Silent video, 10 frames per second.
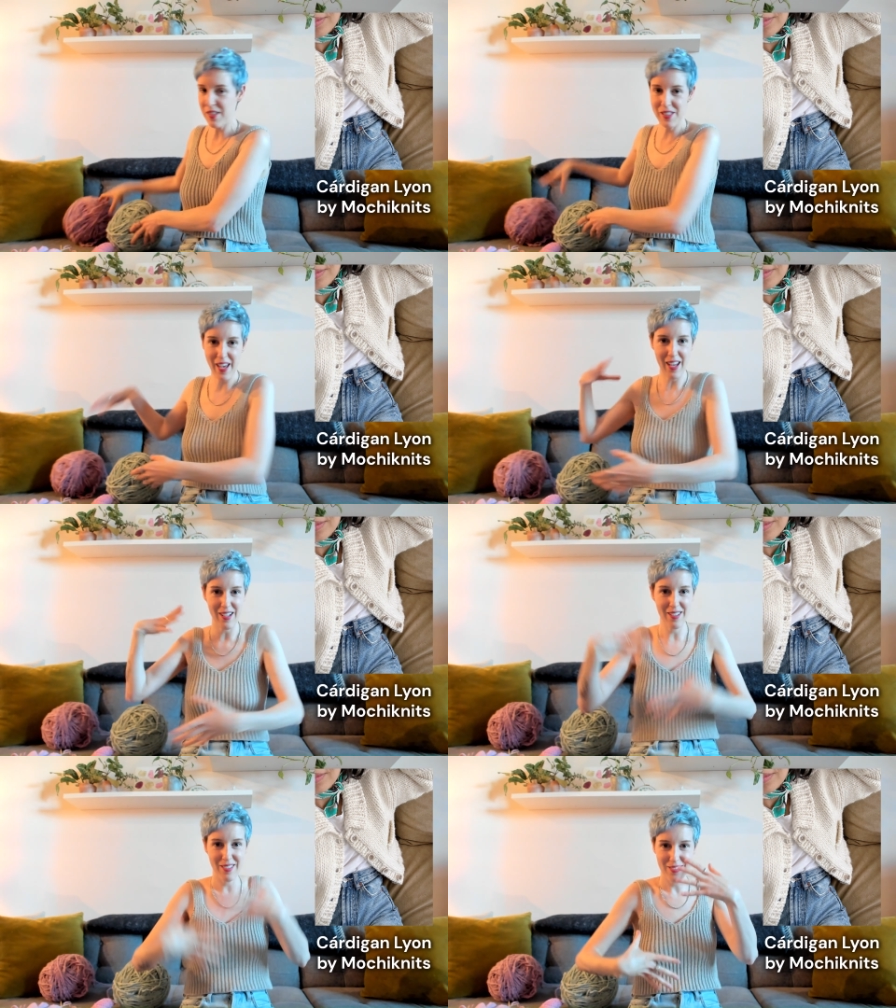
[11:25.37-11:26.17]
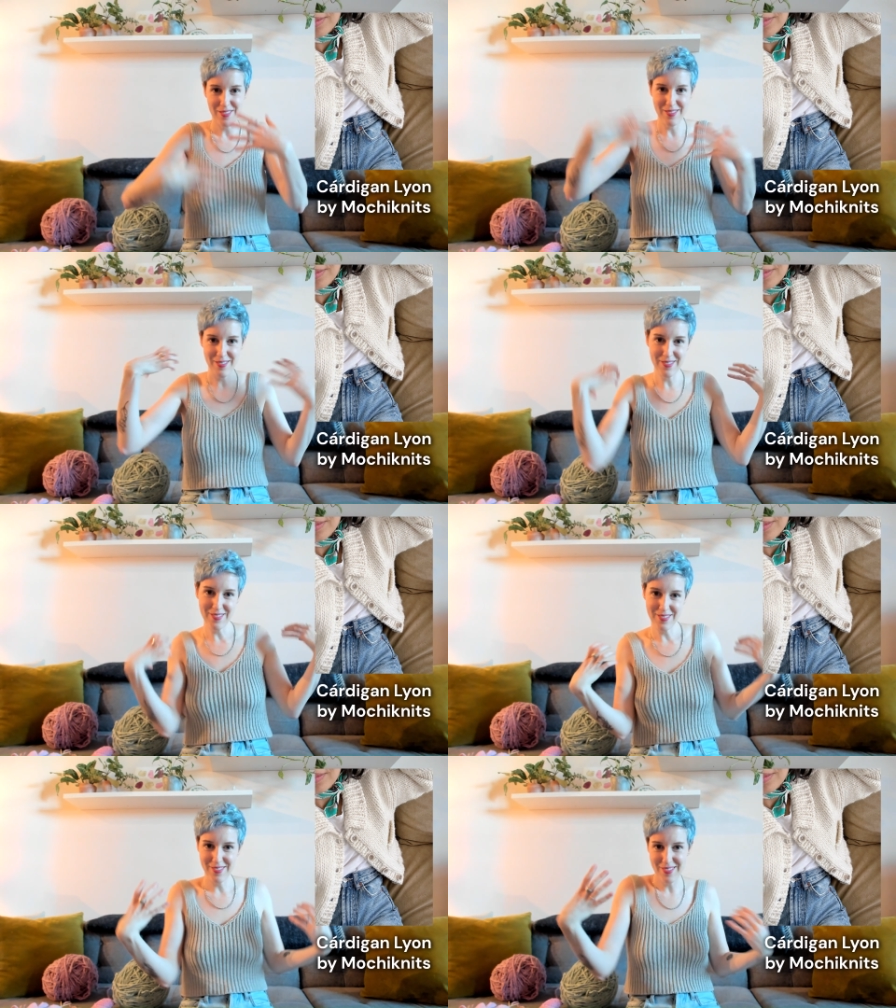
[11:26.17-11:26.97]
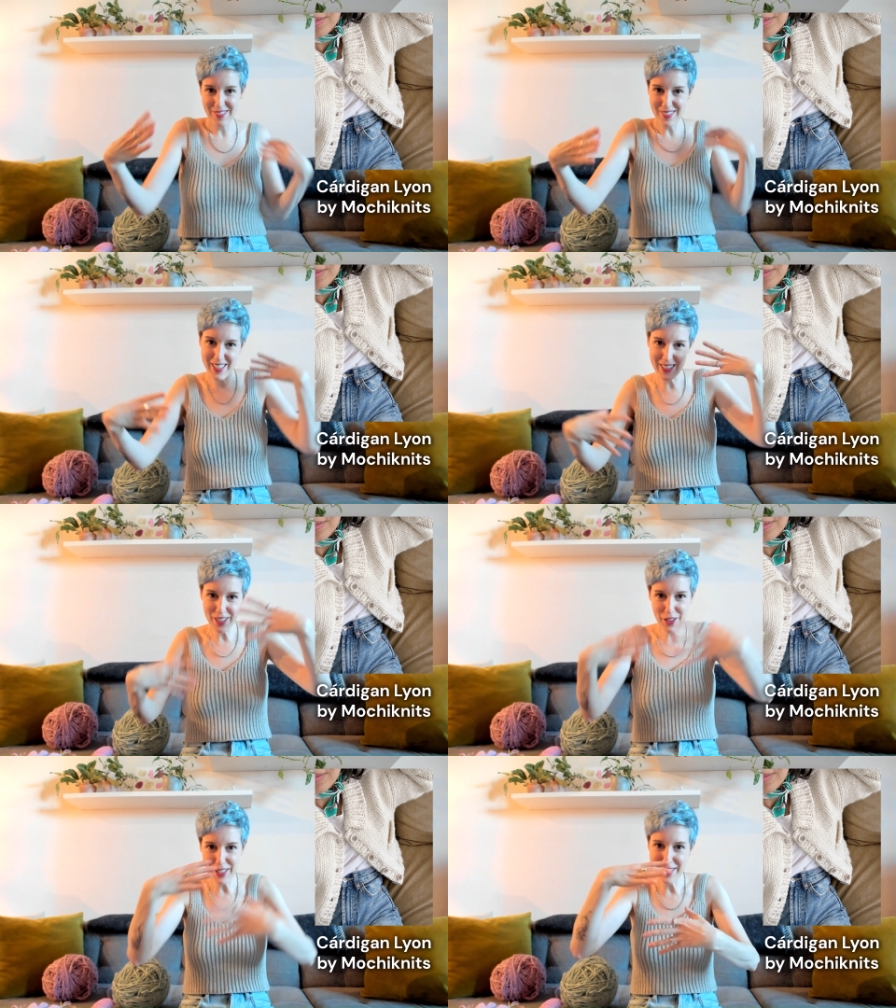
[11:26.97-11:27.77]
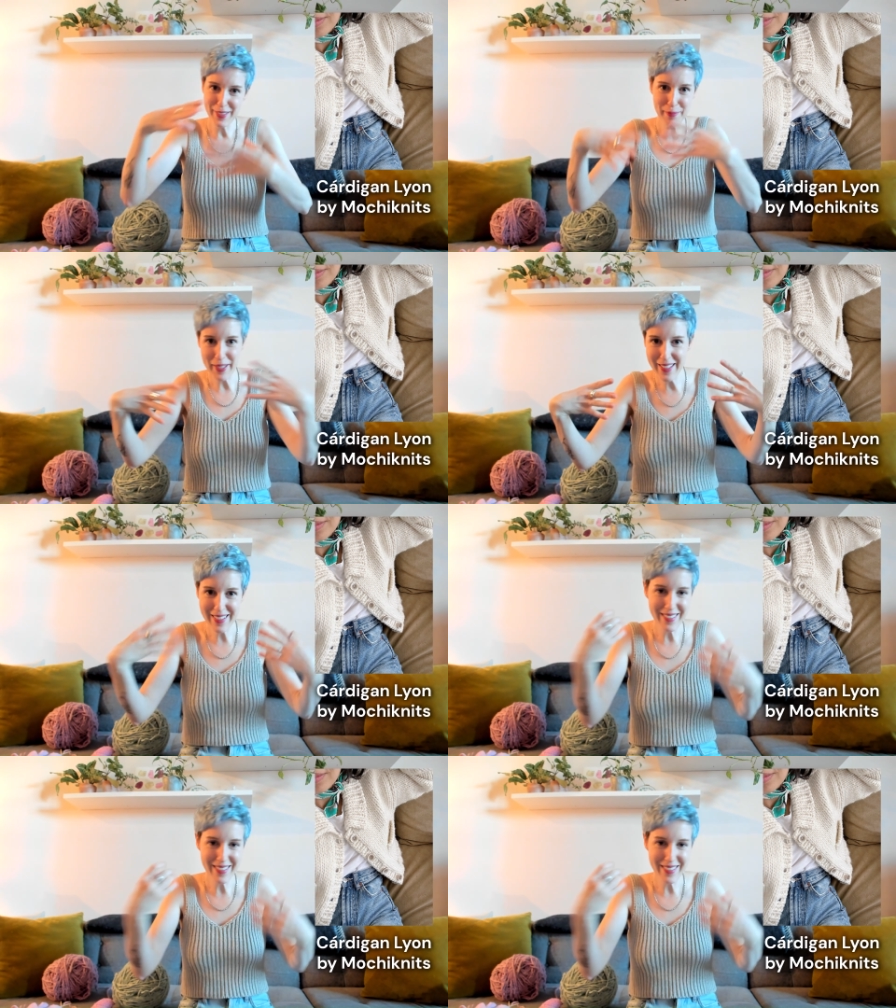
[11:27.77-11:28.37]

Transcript: set, you get the green and the pink